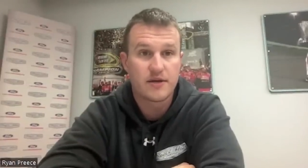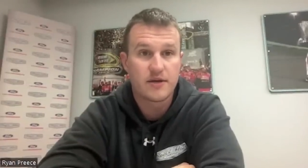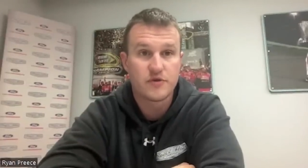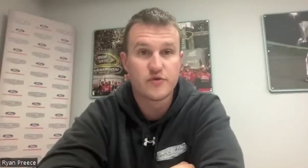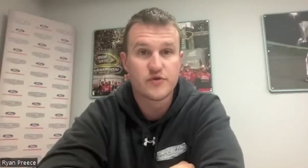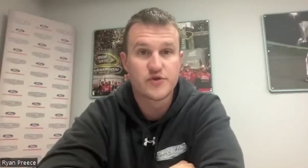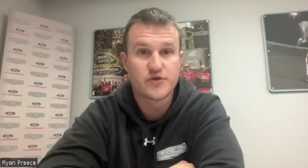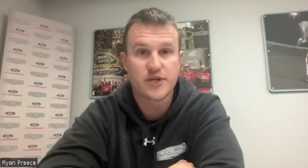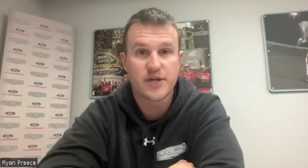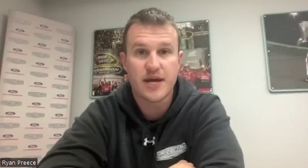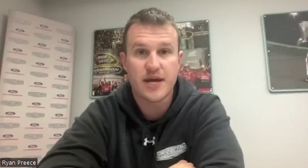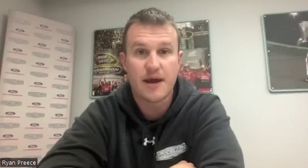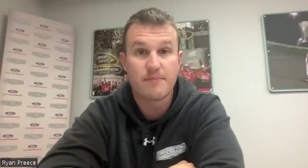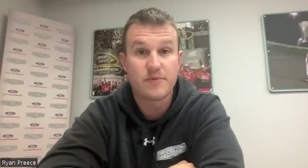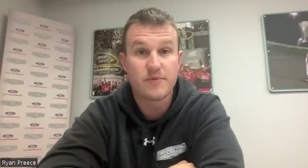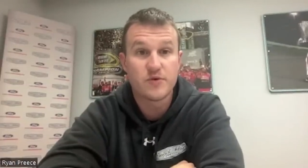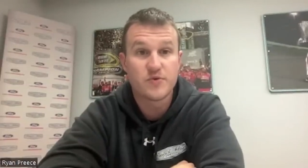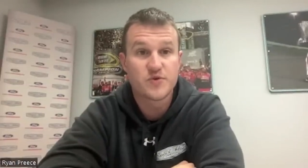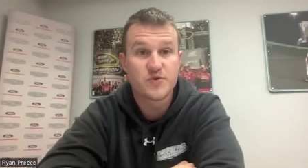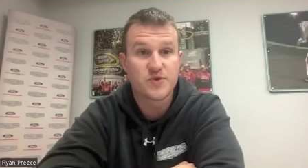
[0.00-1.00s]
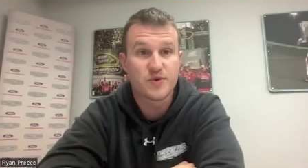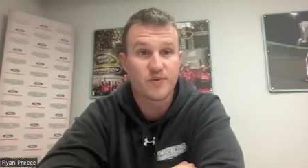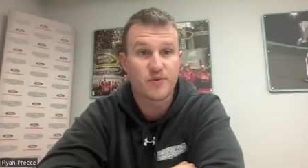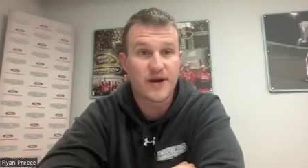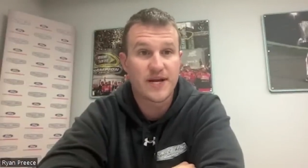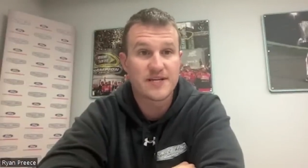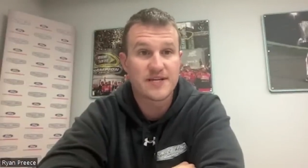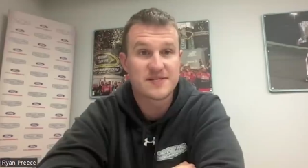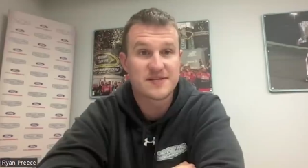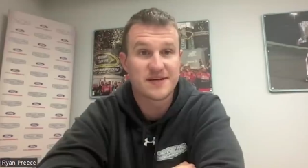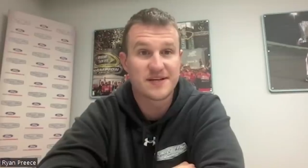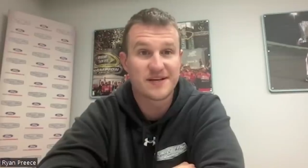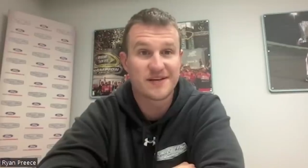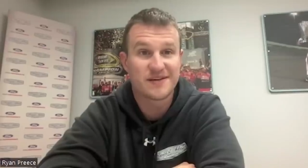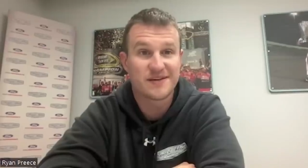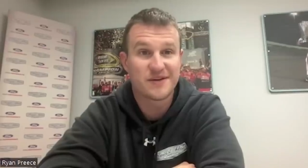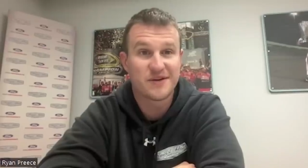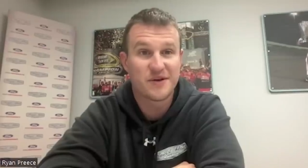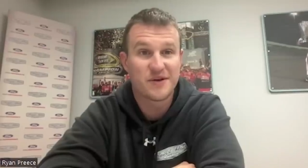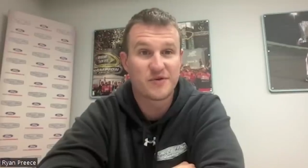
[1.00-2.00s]
usually i'm used to
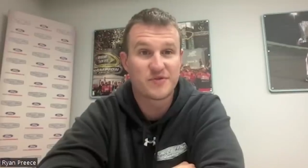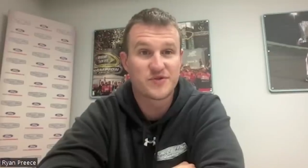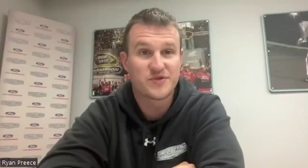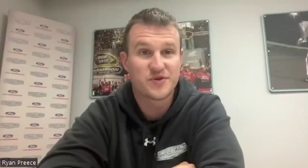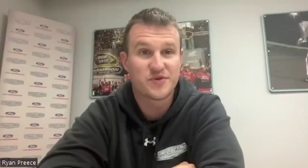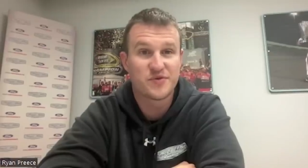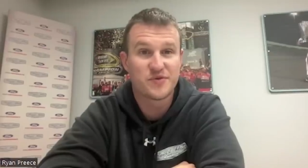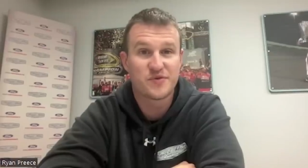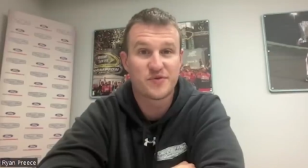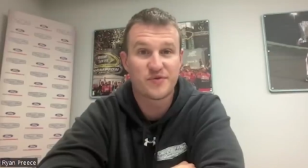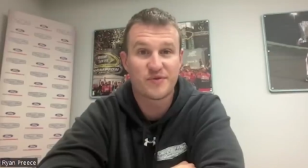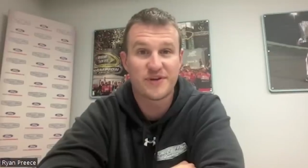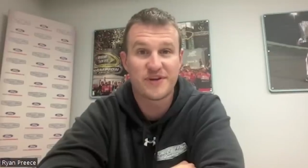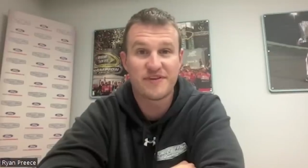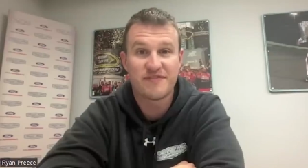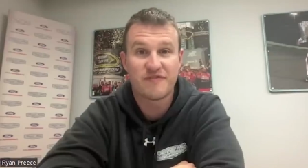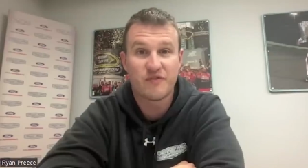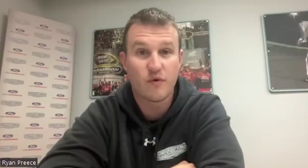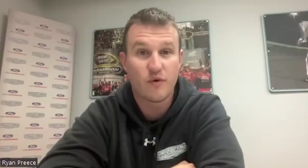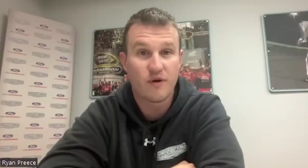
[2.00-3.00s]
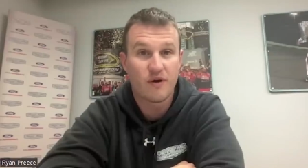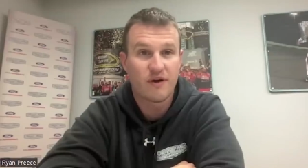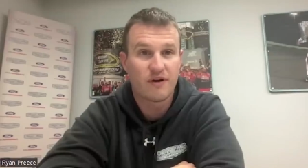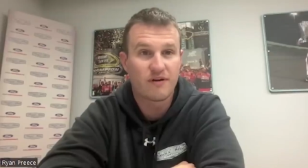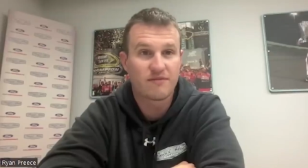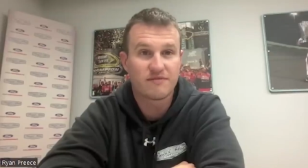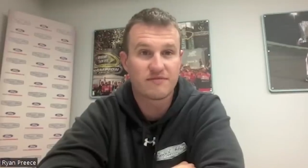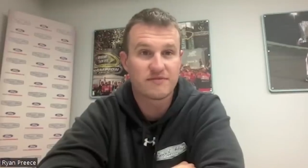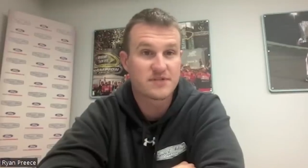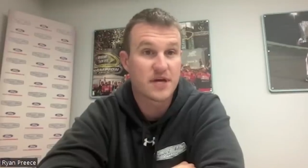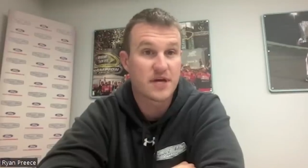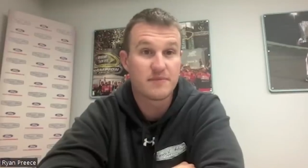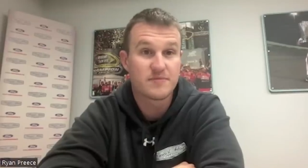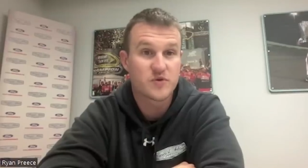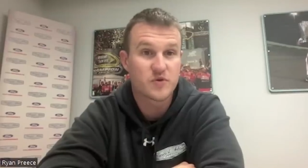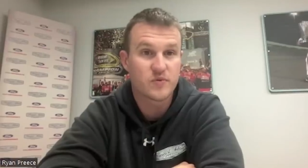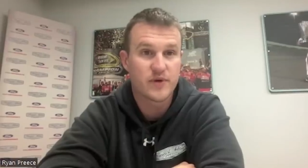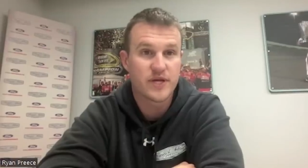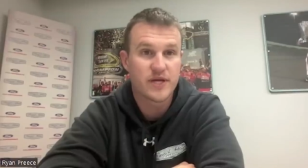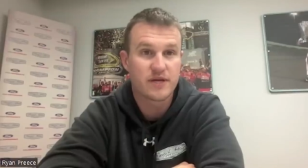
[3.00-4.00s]
racing you know two three four times
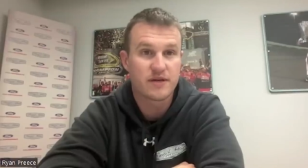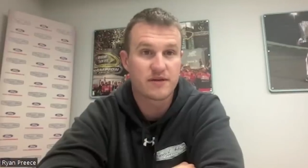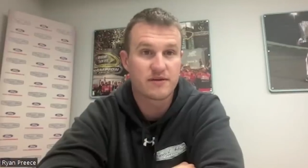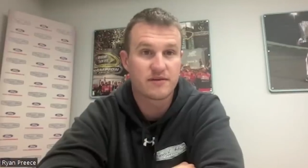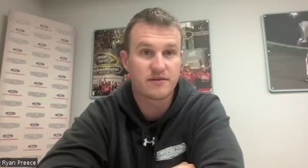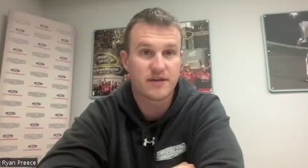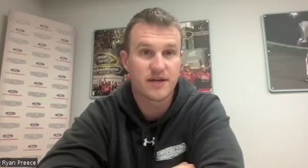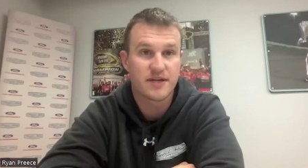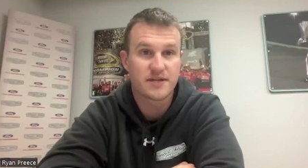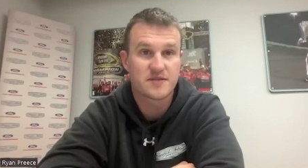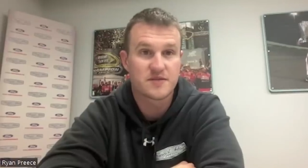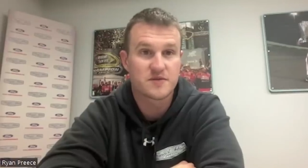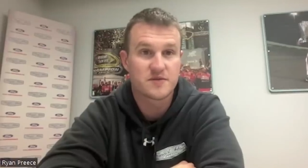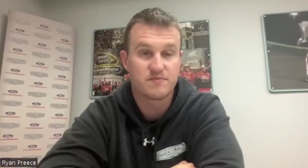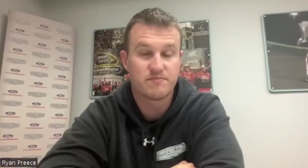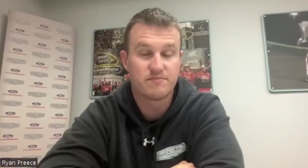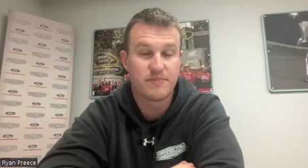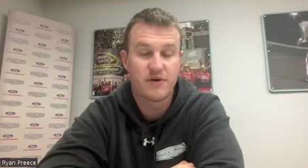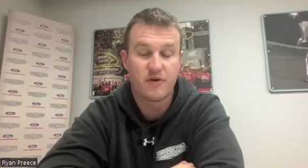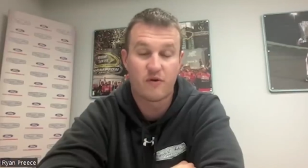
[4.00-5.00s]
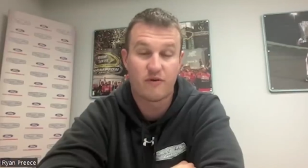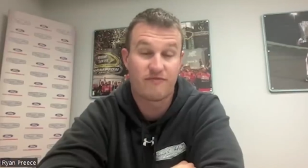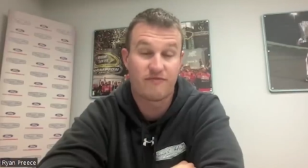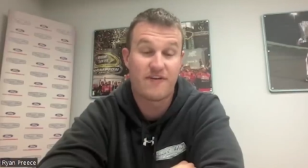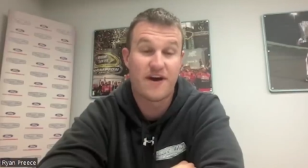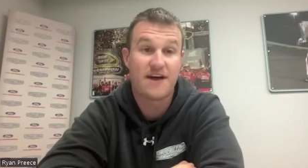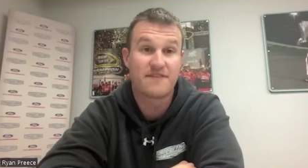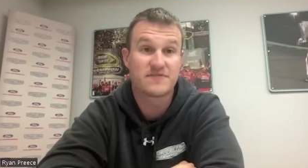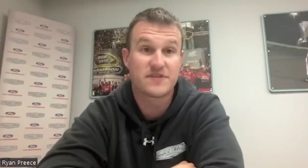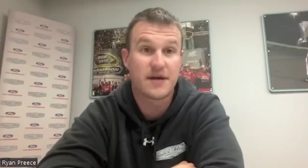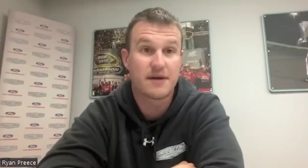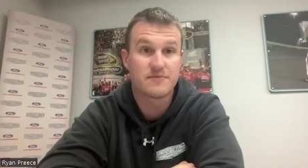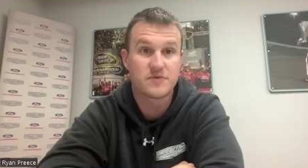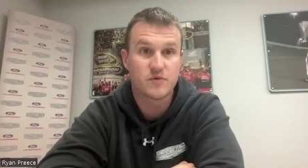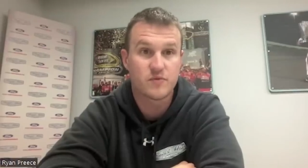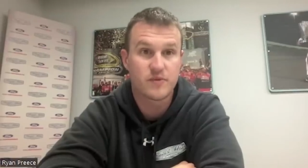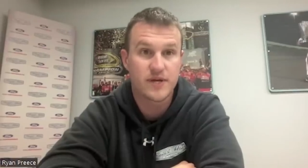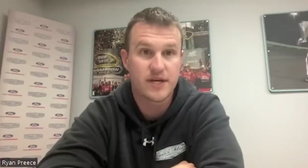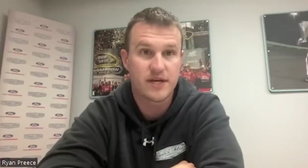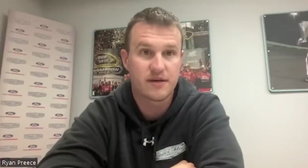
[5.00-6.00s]
a week like or five times
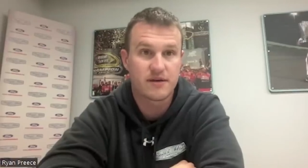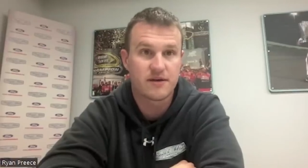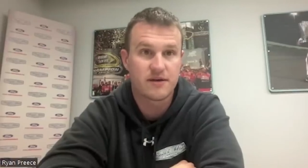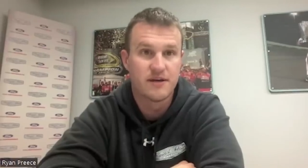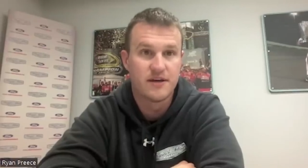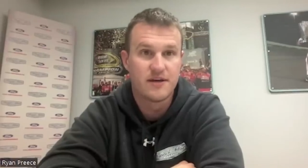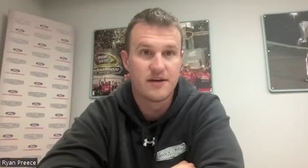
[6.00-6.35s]
a week